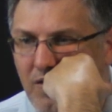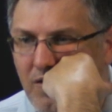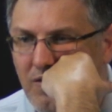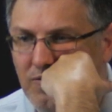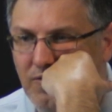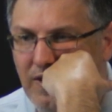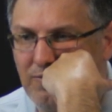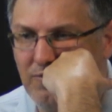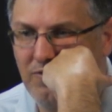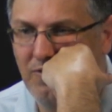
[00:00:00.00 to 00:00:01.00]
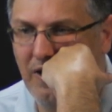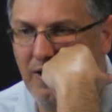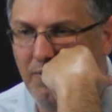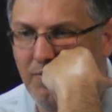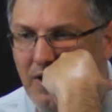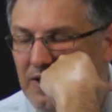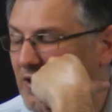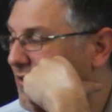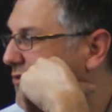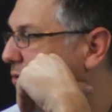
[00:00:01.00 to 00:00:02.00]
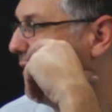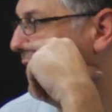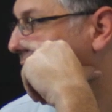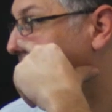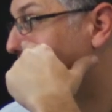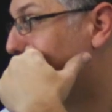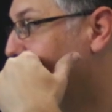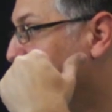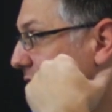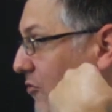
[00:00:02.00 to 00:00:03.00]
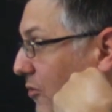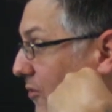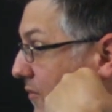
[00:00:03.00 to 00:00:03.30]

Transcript: Oh, so that's what you have. I guess it's only in the stream control.